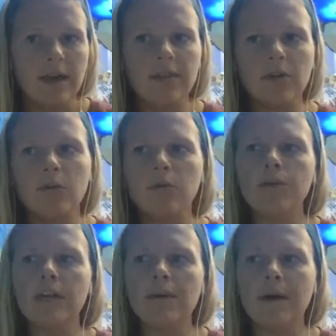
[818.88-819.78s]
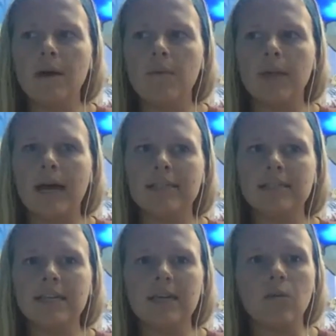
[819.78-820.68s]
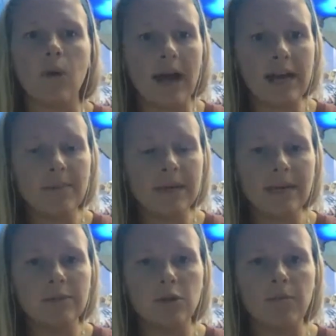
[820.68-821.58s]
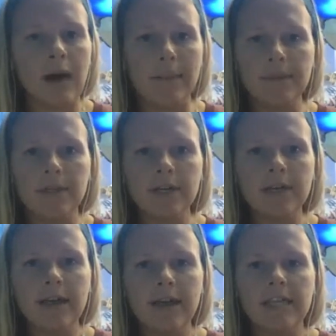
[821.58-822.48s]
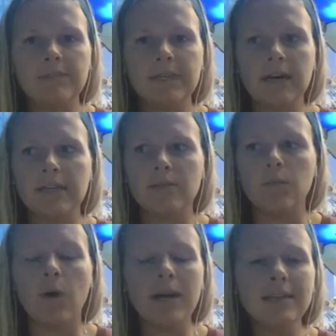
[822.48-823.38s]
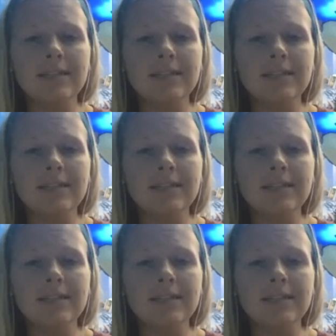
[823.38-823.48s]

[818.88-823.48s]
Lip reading: And the cool thing about plastic and why it became so popular is because one,